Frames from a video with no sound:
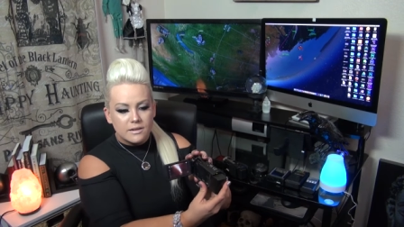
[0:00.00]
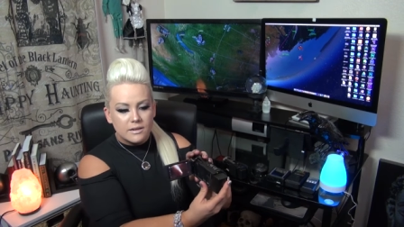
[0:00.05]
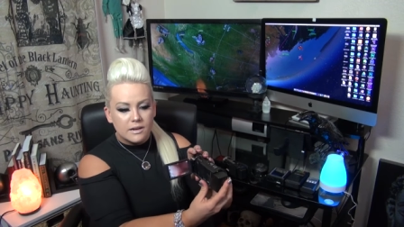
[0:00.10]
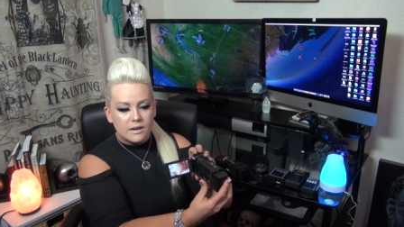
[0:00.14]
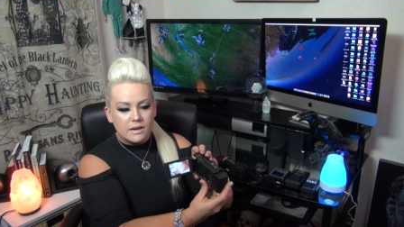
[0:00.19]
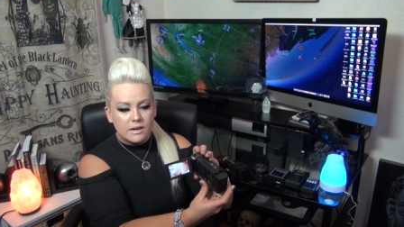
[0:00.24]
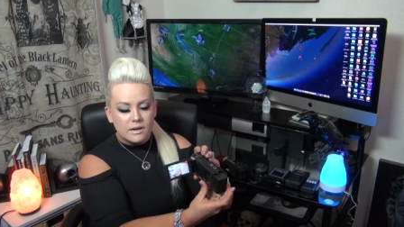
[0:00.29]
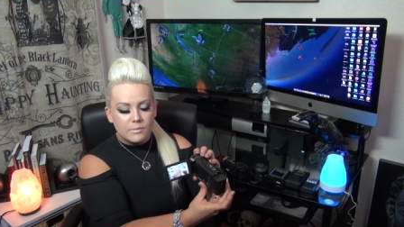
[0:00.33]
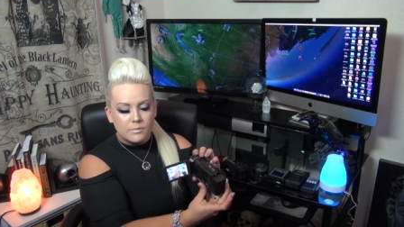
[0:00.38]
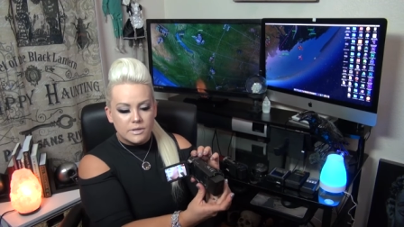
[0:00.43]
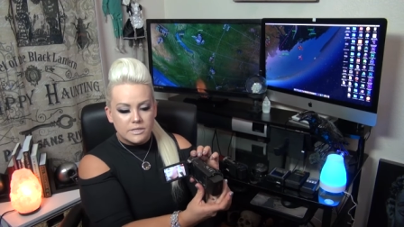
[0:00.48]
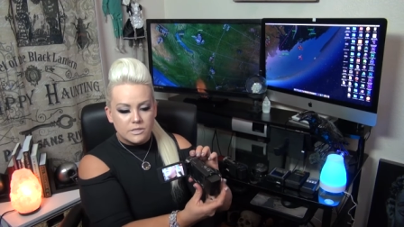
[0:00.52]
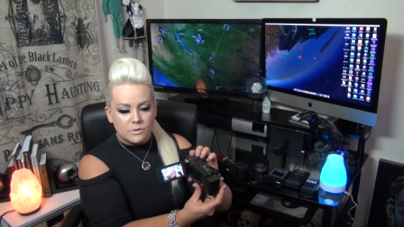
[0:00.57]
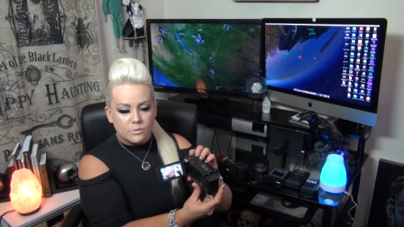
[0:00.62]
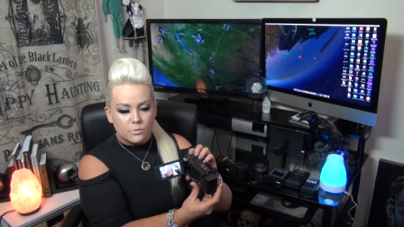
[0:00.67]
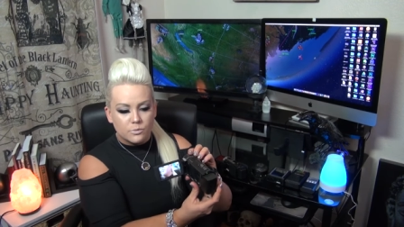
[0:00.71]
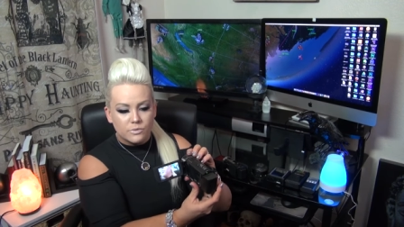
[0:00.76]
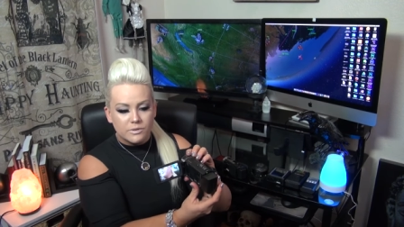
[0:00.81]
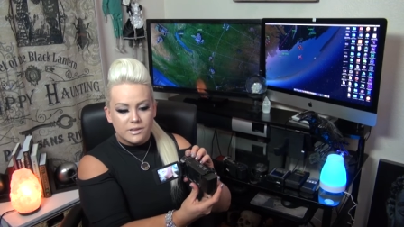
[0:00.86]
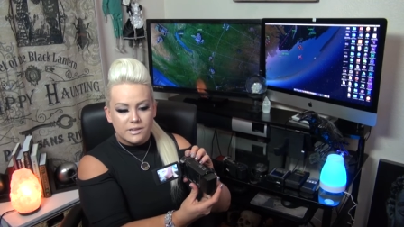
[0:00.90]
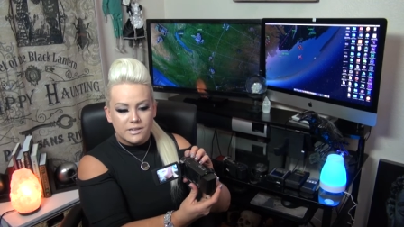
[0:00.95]
Um, it's a
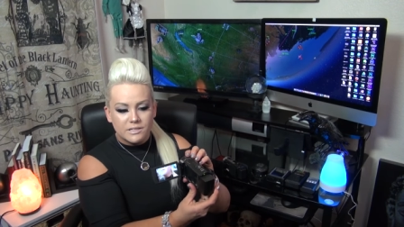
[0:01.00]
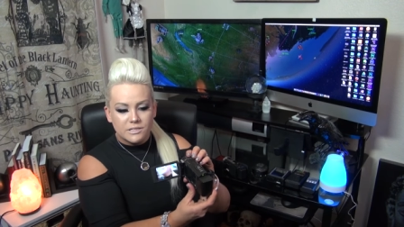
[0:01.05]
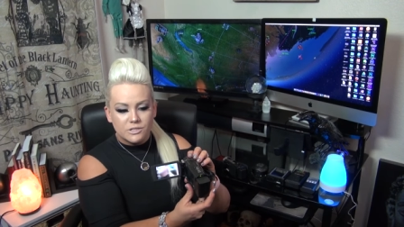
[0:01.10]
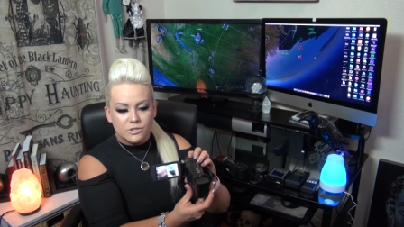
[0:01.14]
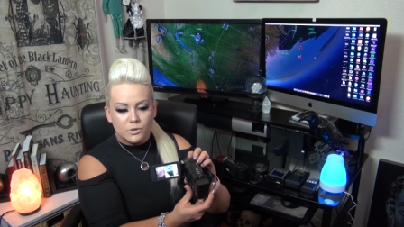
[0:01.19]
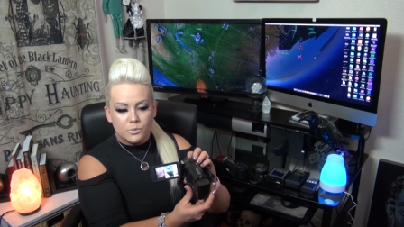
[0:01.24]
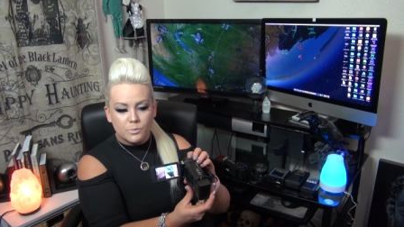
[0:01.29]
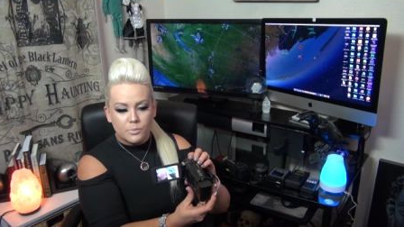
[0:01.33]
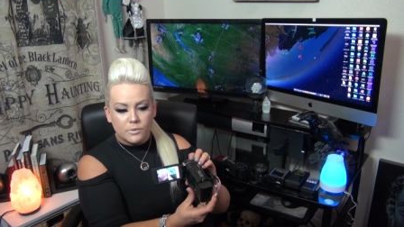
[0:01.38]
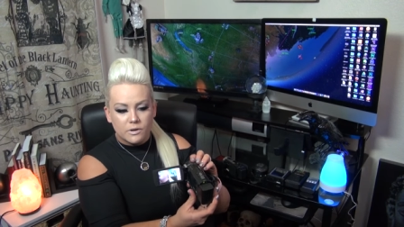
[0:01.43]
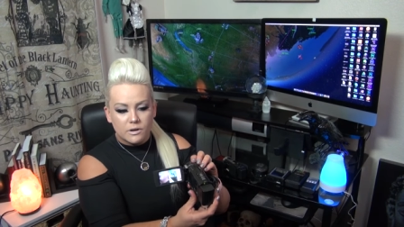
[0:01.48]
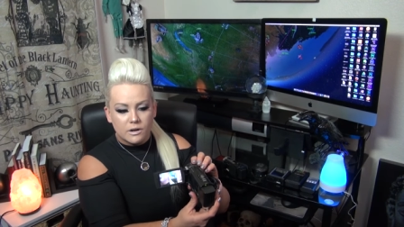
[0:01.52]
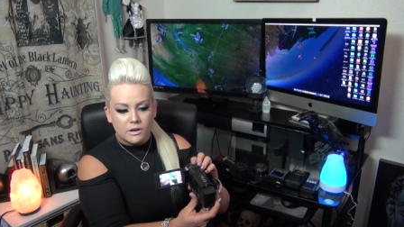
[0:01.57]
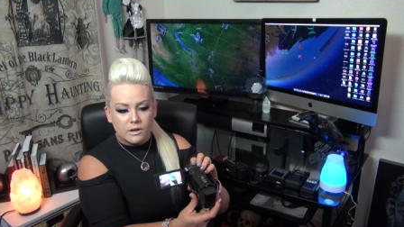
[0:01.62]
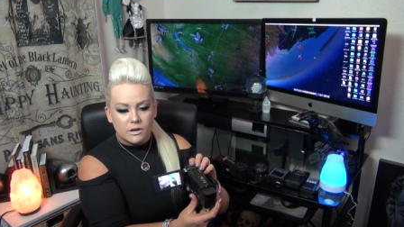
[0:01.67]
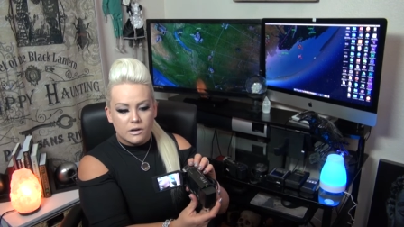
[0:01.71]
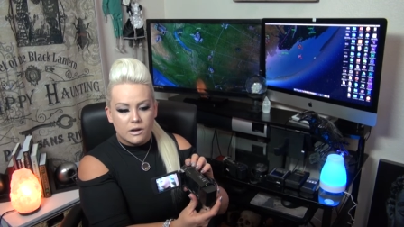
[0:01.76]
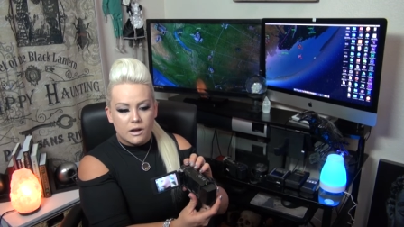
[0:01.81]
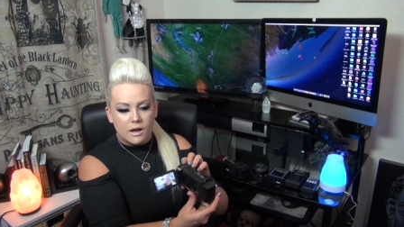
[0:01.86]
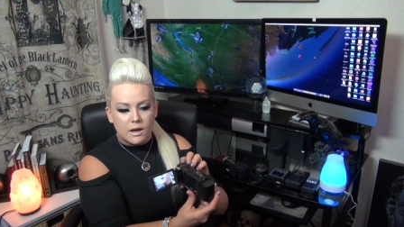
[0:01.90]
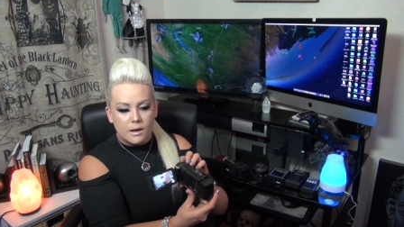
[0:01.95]
really
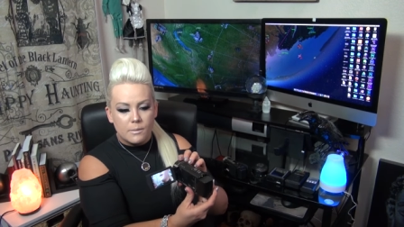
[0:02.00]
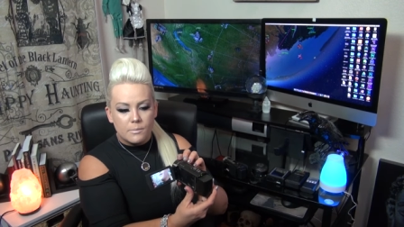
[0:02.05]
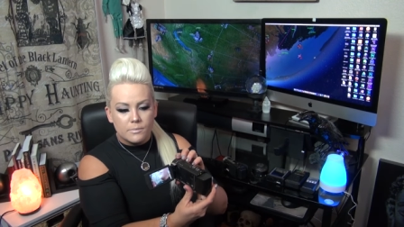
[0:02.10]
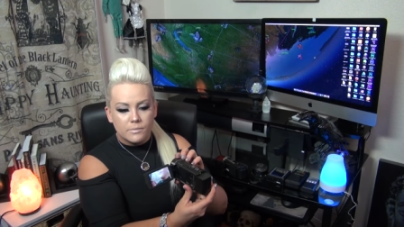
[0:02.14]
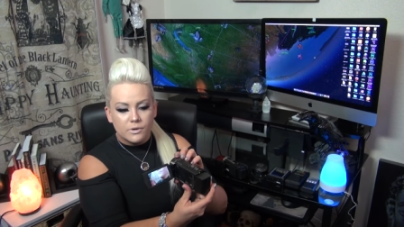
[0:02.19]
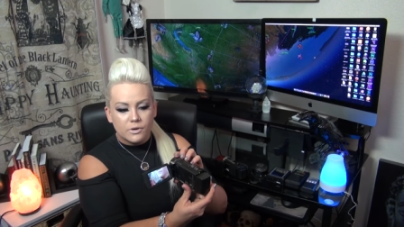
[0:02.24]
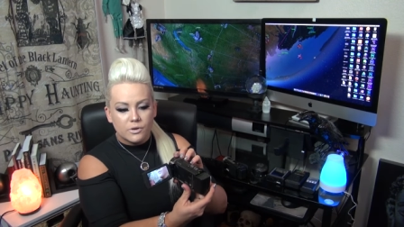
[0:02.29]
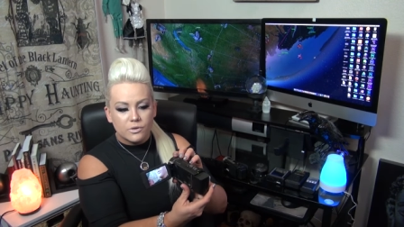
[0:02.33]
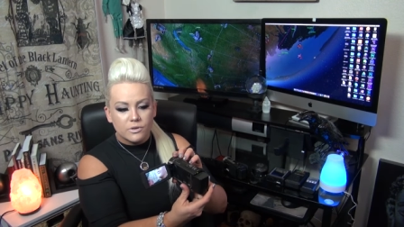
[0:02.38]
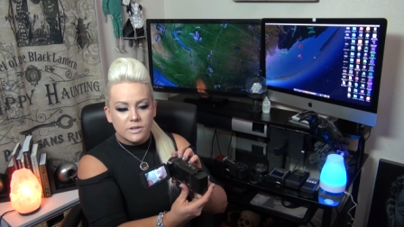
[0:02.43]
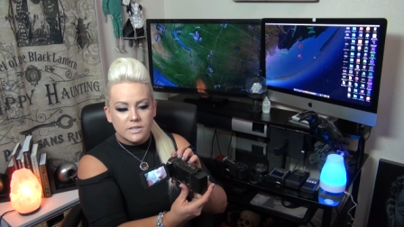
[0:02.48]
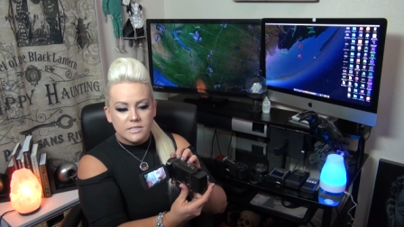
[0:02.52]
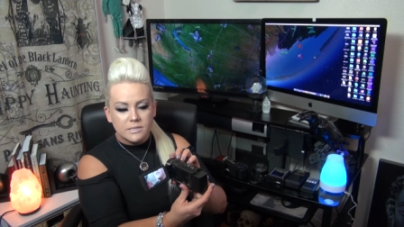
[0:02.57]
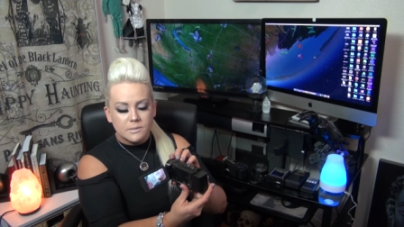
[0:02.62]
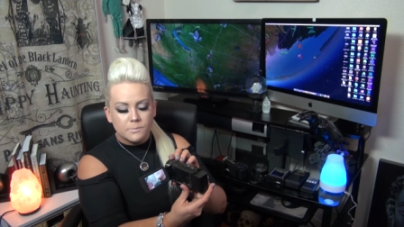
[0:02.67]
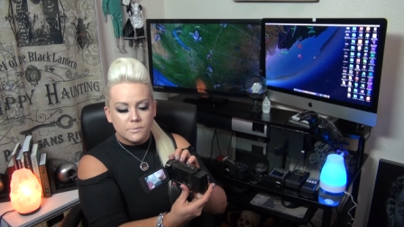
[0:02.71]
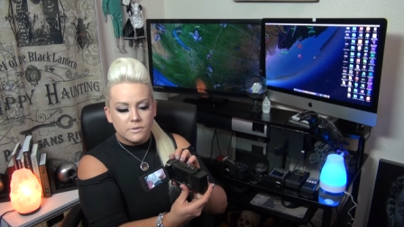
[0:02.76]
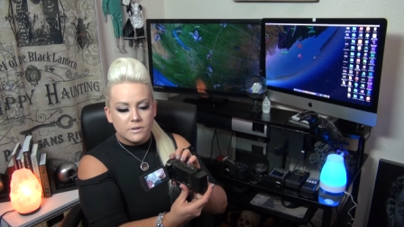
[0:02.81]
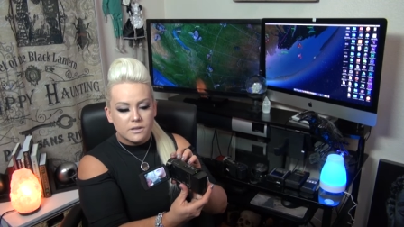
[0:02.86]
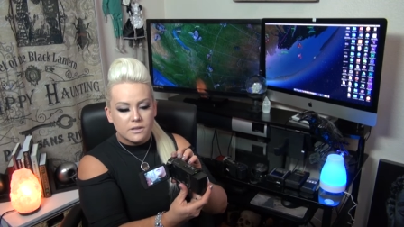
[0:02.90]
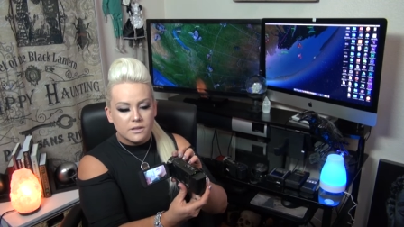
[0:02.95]
super um,
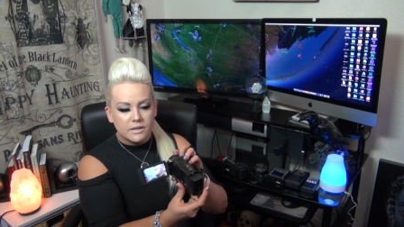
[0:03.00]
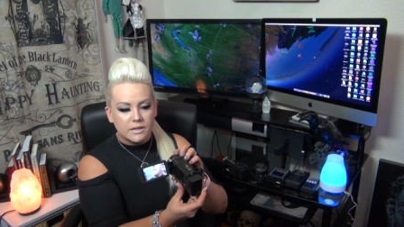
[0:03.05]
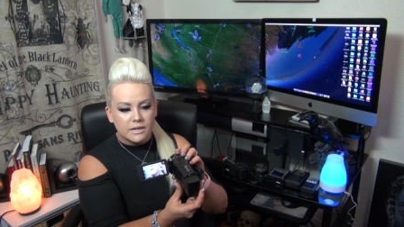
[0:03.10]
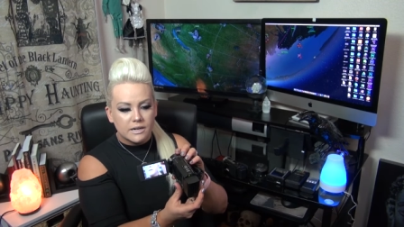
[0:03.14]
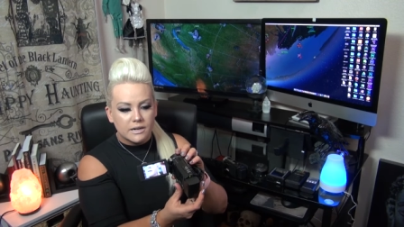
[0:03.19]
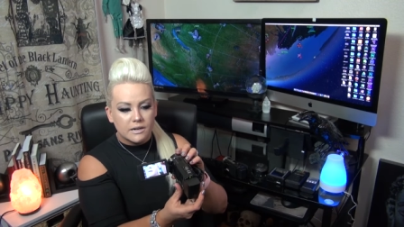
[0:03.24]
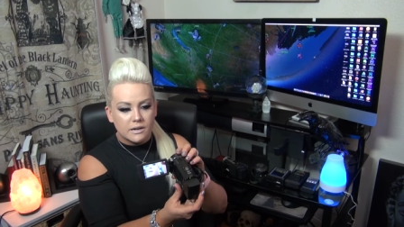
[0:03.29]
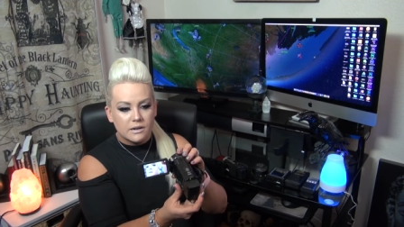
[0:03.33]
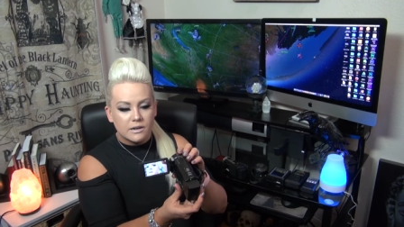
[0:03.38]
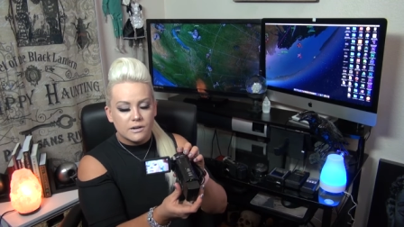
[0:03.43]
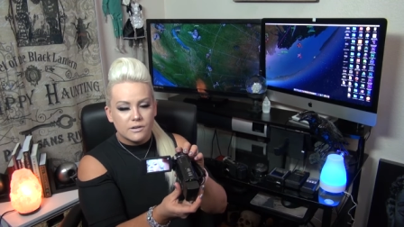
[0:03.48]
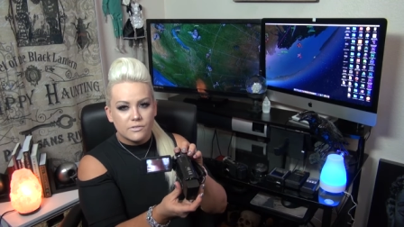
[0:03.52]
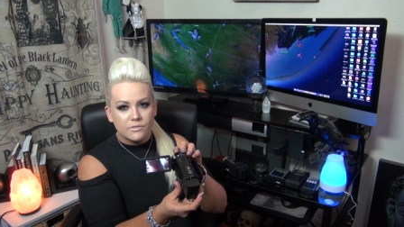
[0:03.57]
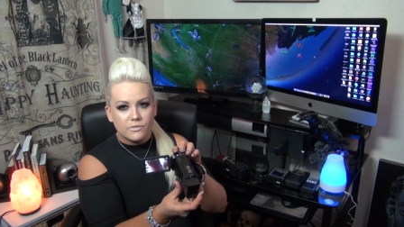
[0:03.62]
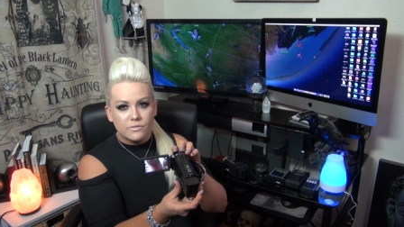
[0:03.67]
crisp, clear